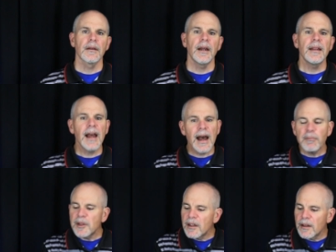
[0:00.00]
And that
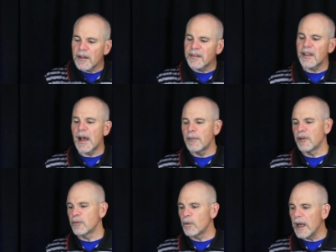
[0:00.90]
happened in this time
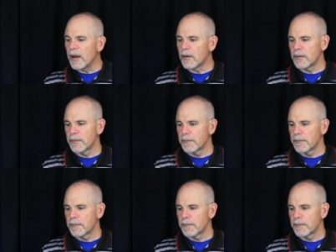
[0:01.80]
as well.